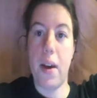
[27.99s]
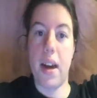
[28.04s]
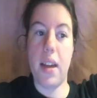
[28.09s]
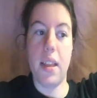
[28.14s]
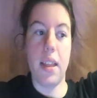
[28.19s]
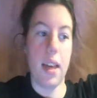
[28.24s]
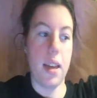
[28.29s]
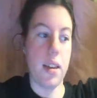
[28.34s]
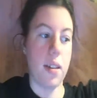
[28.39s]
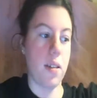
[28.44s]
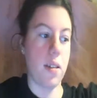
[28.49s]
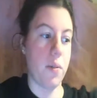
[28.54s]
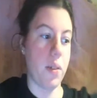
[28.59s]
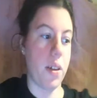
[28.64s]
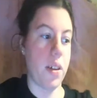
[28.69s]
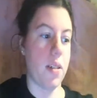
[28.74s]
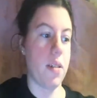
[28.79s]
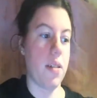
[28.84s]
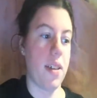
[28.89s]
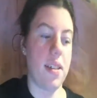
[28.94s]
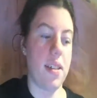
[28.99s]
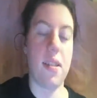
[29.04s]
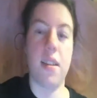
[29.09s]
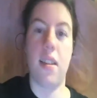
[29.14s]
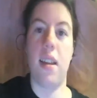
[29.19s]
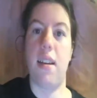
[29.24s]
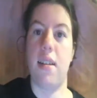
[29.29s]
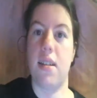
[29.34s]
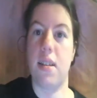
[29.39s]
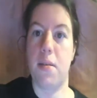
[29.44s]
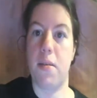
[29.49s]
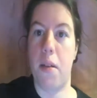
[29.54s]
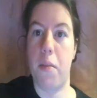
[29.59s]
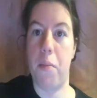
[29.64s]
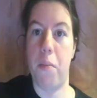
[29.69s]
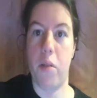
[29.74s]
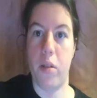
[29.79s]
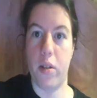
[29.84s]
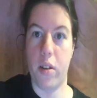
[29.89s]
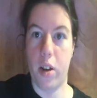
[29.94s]
by the end of the week because that's the last
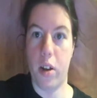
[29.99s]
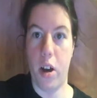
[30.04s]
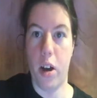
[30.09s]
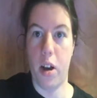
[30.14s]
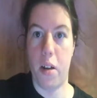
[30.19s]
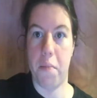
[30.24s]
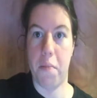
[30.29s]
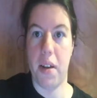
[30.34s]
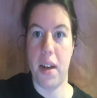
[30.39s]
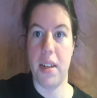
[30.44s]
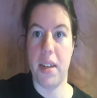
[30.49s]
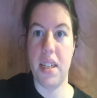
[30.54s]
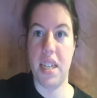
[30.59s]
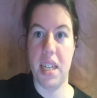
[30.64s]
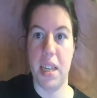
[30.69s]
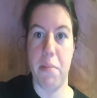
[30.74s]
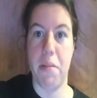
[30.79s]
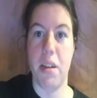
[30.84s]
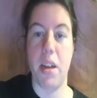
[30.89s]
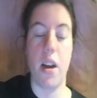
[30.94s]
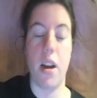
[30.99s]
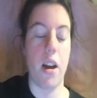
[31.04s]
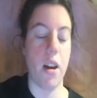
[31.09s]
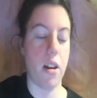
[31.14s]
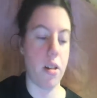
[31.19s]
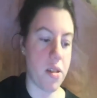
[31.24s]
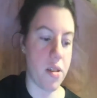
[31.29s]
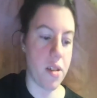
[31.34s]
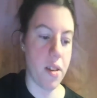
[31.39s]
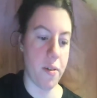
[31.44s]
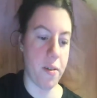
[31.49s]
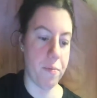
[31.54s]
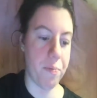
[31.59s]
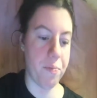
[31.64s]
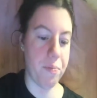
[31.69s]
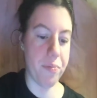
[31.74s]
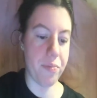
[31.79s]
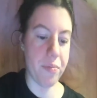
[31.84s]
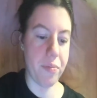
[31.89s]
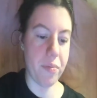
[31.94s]
book on my T B R. So
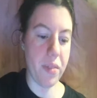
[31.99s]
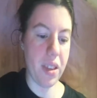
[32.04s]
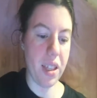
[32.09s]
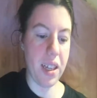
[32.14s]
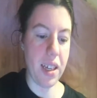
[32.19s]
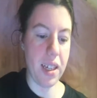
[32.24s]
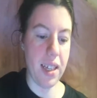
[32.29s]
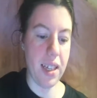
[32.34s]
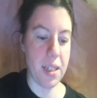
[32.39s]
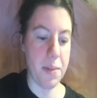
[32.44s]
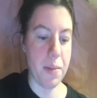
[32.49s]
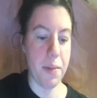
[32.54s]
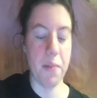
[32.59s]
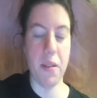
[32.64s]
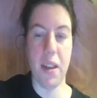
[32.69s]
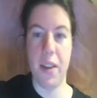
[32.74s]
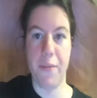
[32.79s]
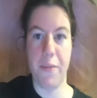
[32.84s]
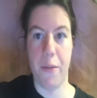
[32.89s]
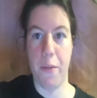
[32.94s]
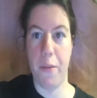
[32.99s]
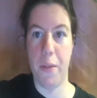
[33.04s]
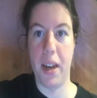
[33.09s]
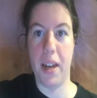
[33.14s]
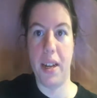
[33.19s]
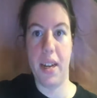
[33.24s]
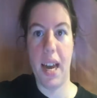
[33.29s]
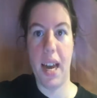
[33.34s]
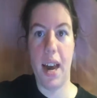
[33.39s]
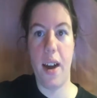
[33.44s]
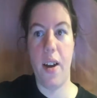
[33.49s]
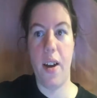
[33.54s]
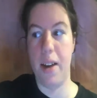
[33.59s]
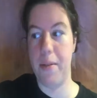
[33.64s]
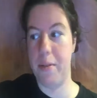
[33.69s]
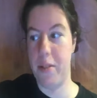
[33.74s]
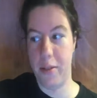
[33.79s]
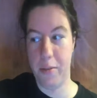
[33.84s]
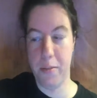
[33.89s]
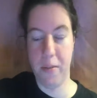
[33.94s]
that's my plan for right now.
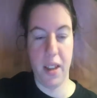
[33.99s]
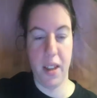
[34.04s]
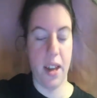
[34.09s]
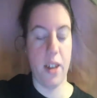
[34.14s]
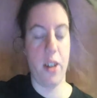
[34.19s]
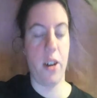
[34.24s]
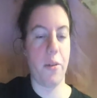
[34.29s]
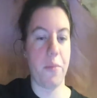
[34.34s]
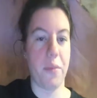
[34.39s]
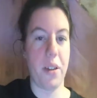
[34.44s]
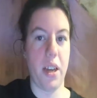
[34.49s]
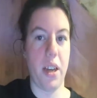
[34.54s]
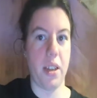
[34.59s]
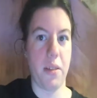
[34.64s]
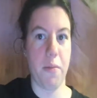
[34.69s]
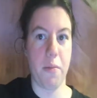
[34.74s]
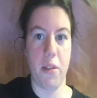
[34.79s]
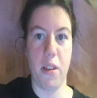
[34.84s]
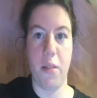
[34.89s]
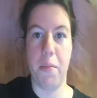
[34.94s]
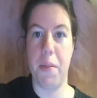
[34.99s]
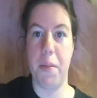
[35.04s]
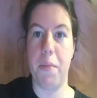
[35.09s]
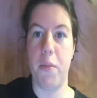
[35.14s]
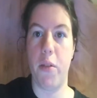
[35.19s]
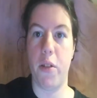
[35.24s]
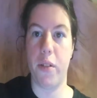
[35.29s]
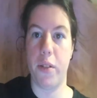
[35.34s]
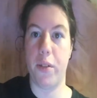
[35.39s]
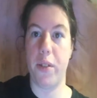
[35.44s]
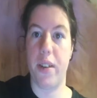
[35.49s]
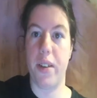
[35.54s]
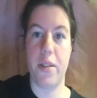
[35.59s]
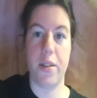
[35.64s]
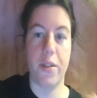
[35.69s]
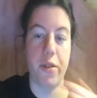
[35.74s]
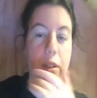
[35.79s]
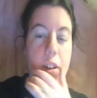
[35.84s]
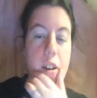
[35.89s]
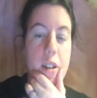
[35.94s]
I do plan on reading a little bit more of The
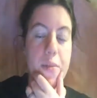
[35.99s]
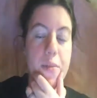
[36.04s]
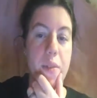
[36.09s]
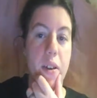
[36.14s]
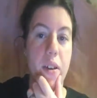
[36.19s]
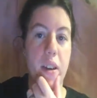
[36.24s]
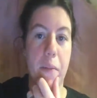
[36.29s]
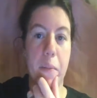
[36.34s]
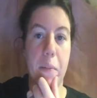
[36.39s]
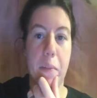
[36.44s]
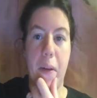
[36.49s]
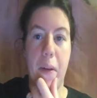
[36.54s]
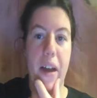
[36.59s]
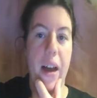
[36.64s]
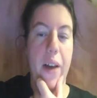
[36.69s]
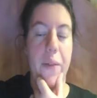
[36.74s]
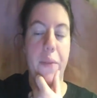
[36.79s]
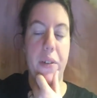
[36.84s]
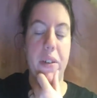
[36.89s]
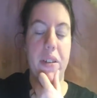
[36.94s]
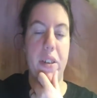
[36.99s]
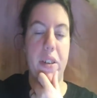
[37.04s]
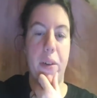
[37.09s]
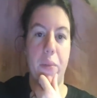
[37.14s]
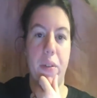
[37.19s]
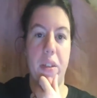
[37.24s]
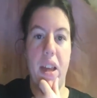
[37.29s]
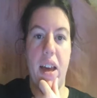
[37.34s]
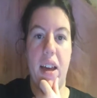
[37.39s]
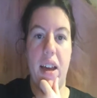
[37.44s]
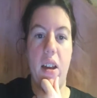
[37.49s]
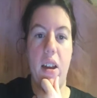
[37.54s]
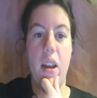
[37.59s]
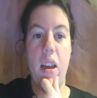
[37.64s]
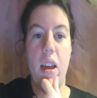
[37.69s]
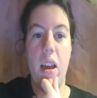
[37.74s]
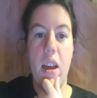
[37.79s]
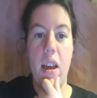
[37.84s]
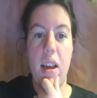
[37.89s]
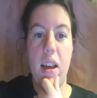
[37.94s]
Crowns of Croswald. I'm about halfway done with that,
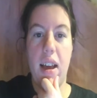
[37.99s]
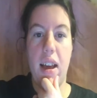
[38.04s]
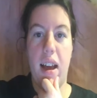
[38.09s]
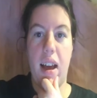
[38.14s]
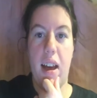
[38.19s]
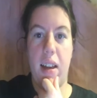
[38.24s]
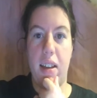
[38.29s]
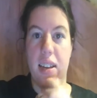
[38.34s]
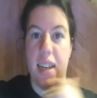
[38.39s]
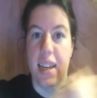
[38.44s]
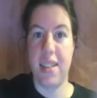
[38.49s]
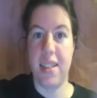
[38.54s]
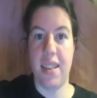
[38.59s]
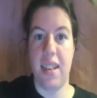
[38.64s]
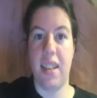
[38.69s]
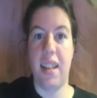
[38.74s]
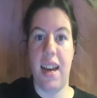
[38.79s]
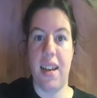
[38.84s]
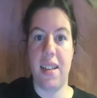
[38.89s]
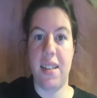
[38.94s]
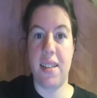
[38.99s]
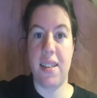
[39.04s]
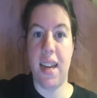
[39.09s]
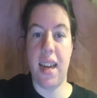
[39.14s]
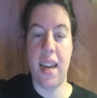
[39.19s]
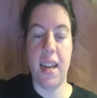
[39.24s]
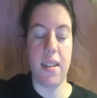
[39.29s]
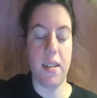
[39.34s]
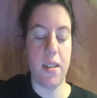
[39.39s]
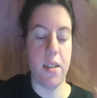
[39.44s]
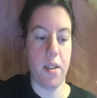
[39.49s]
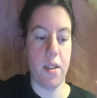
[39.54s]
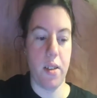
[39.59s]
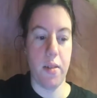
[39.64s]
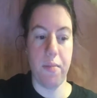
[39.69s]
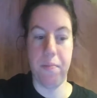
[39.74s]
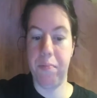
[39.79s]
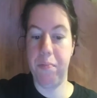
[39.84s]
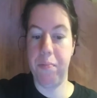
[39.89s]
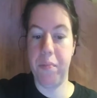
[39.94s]
uh, like I said last night.
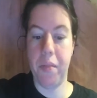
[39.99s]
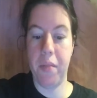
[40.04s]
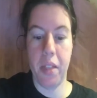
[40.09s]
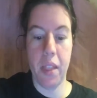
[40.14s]
So